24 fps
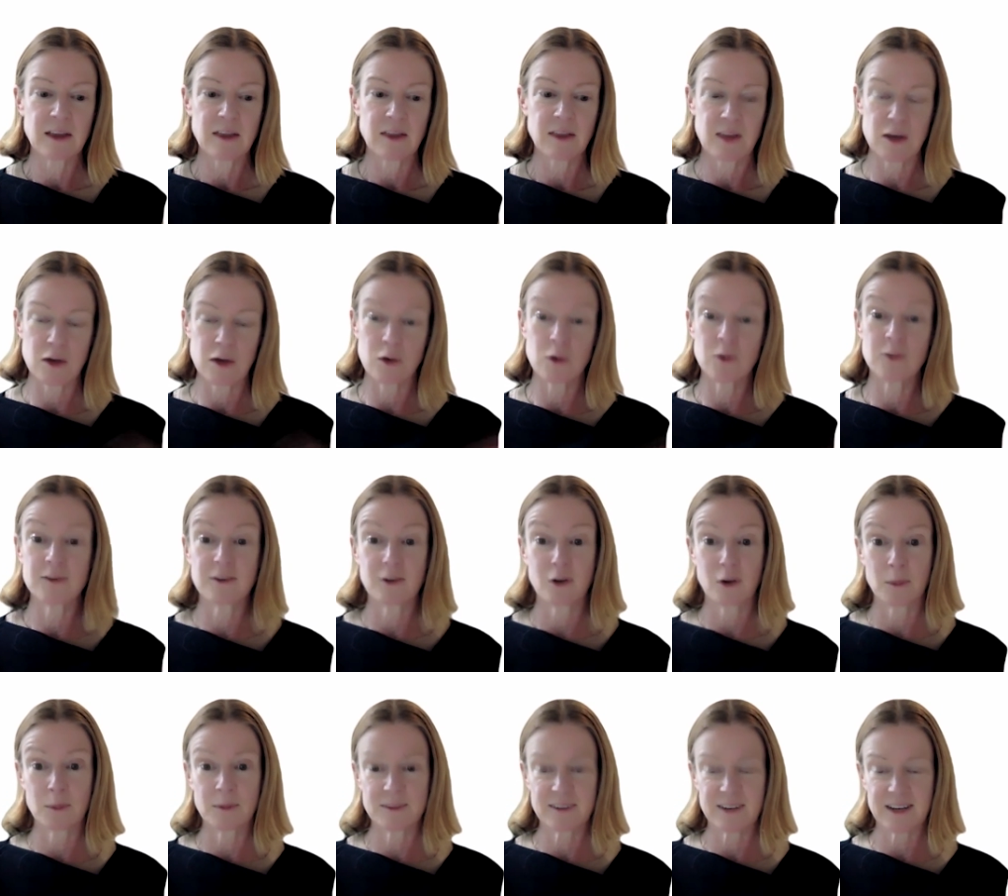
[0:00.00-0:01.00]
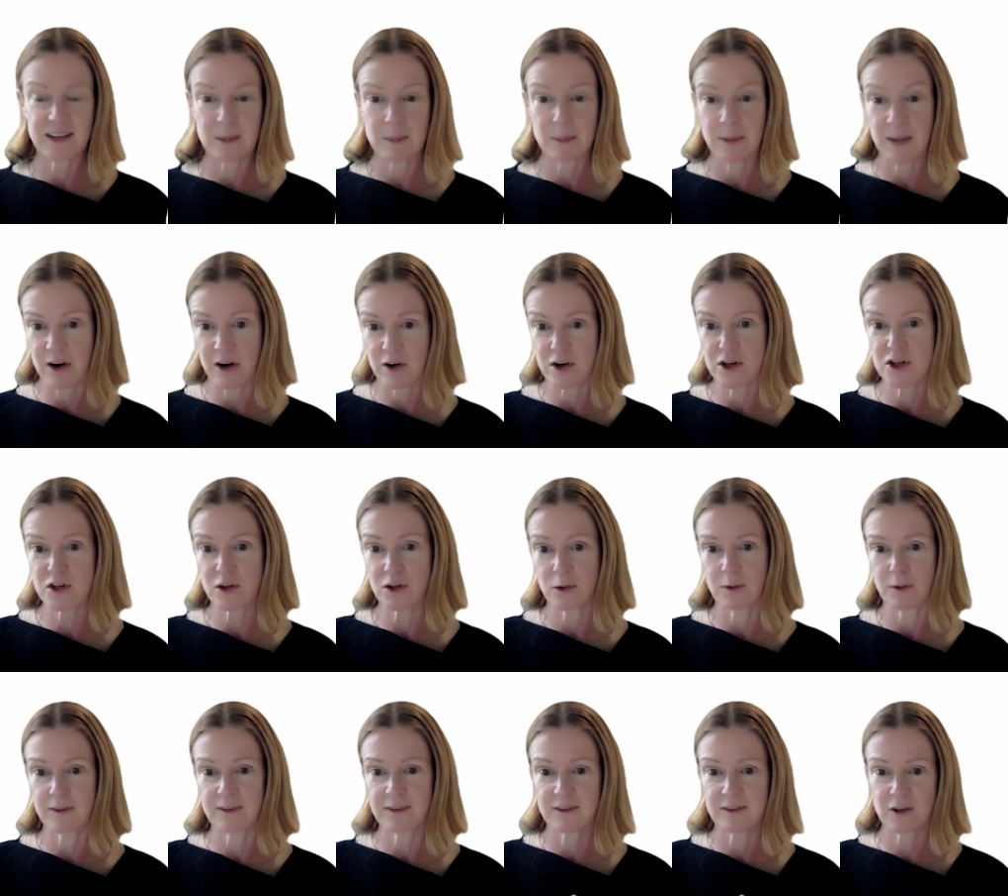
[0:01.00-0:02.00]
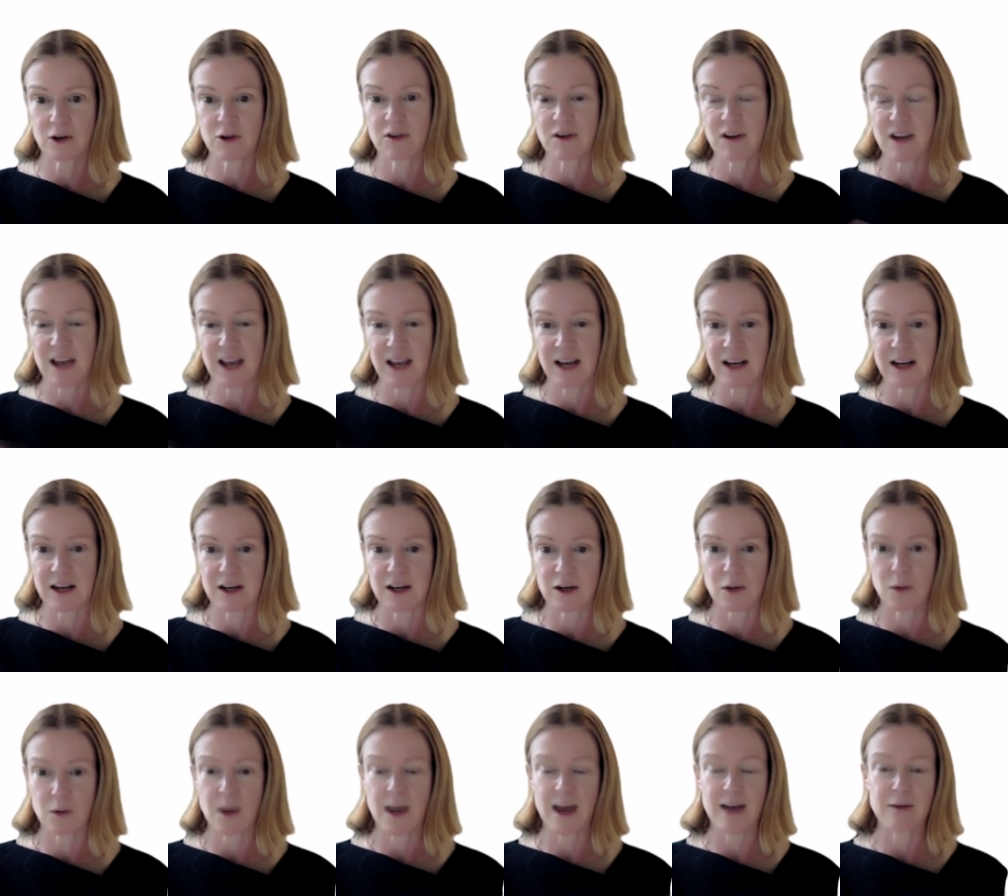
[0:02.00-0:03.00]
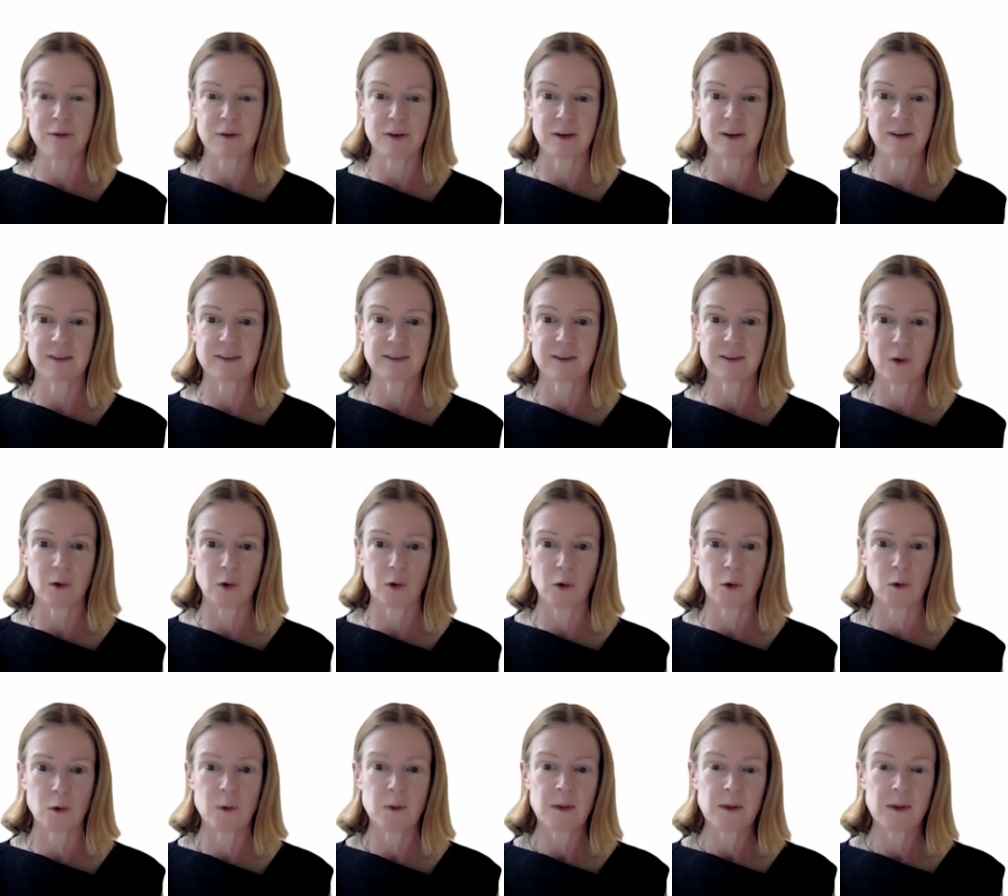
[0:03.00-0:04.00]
that used obsolete parachutes to create a new outfit. So